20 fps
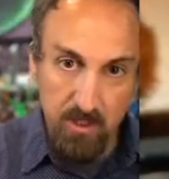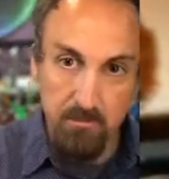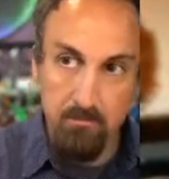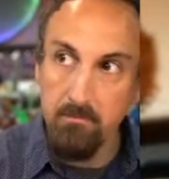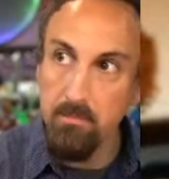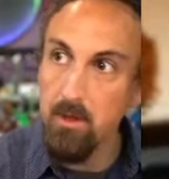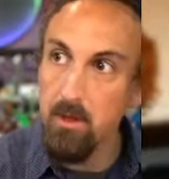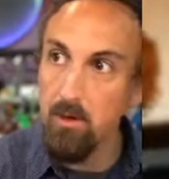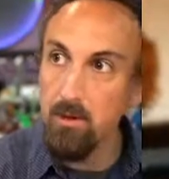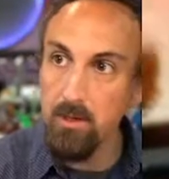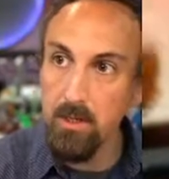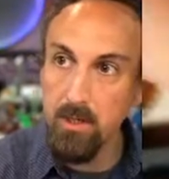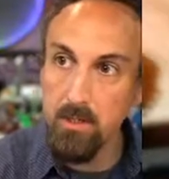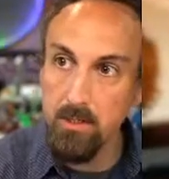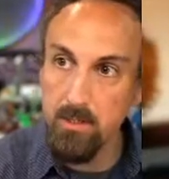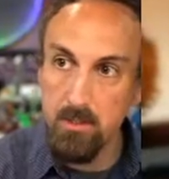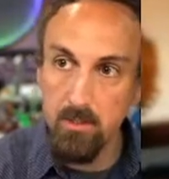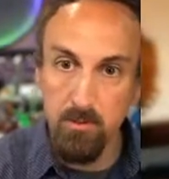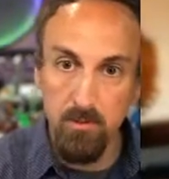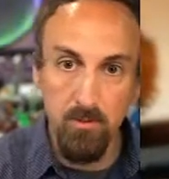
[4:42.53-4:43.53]
milled
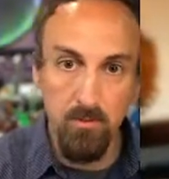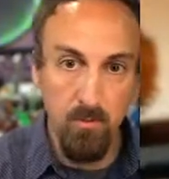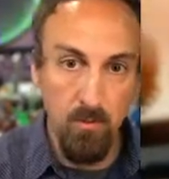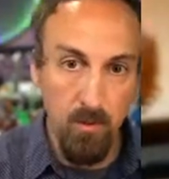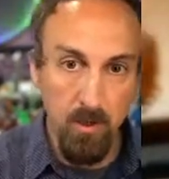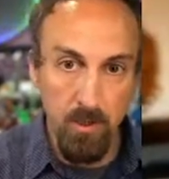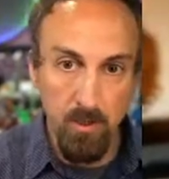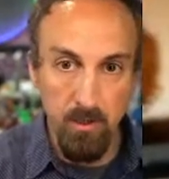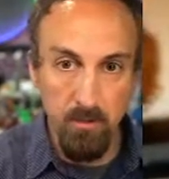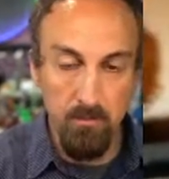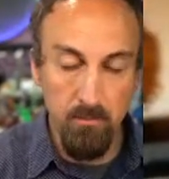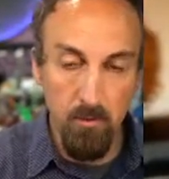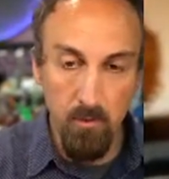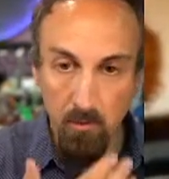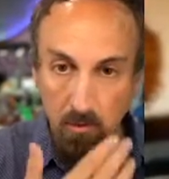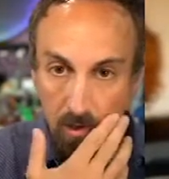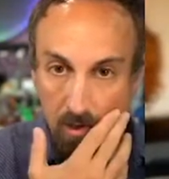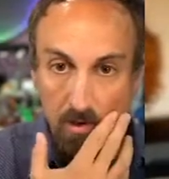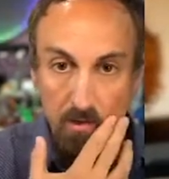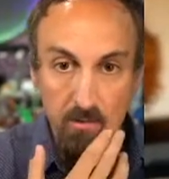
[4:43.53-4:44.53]
into one or
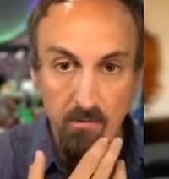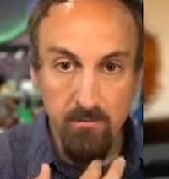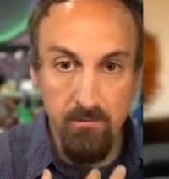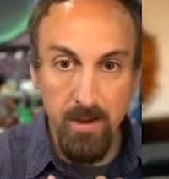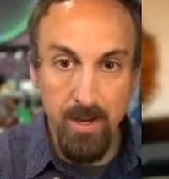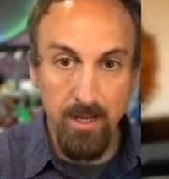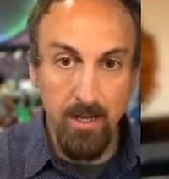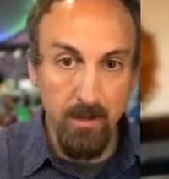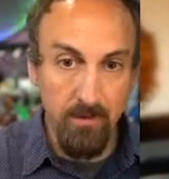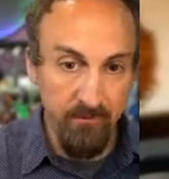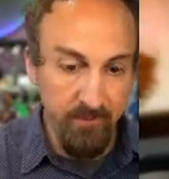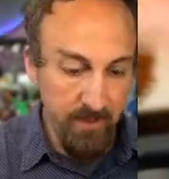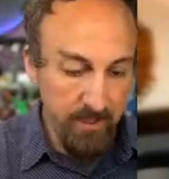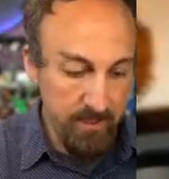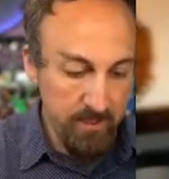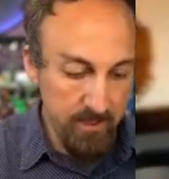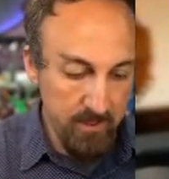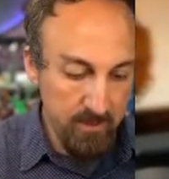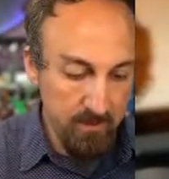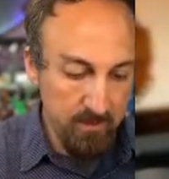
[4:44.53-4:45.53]
more mating
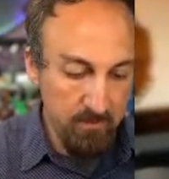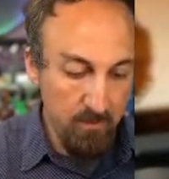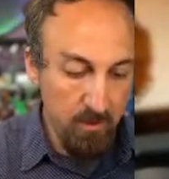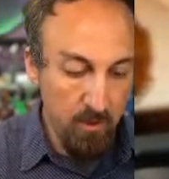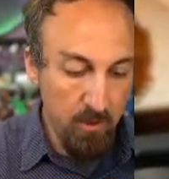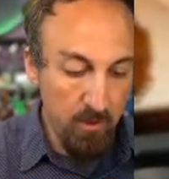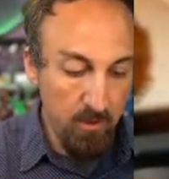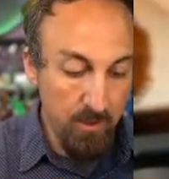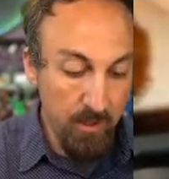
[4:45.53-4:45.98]
faces of the mold,